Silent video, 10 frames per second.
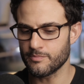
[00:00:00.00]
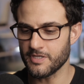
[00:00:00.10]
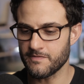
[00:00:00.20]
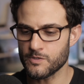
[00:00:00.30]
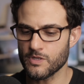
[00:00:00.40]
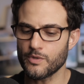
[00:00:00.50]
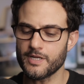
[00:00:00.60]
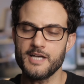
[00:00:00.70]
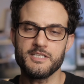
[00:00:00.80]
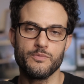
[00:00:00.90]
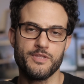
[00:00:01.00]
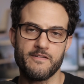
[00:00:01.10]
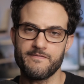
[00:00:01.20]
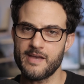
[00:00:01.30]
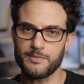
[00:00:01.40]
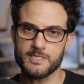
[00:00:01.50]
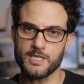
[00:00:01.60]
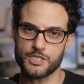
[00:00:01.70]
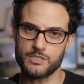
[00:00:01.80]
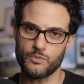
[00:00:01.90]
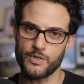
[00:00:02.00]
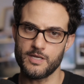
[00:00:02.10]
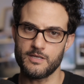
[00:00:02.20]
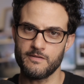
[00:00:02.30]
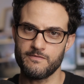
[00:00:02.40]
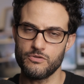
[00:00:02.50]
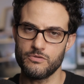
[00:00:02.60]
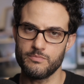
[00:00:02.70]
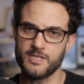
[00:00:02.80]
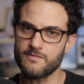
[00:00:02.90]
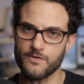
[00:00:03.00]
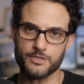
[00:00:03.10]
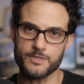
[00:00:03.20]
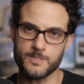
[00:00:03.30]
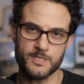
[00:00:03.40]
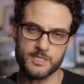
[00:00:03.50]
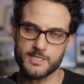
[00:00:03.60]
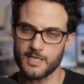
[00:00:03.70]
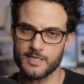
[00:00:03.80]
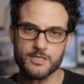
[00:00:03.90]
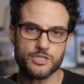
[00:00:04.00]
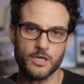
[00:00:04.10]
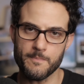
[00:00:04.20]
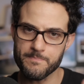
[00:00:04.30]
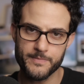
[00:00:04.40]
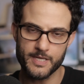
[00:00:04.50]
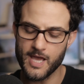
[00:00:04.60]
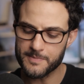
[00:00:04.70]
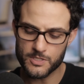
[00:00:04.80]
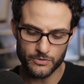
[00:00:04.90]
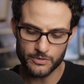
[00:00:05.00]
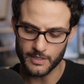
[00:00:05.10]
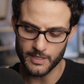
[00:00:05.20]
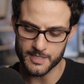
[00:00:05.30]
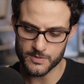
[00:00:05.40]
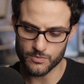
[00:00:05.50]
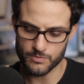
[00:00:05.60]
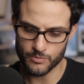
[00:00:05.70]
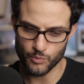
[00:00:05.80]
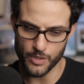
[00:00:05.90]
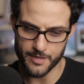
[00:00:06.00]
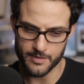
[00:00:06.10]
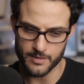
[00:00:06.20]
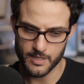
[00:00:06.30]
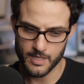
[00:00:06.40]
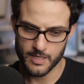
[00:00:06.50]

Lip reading: But if you're doing what I did with that family session, where if you miss focus, you can just take another shot, then absolutely it's worth it.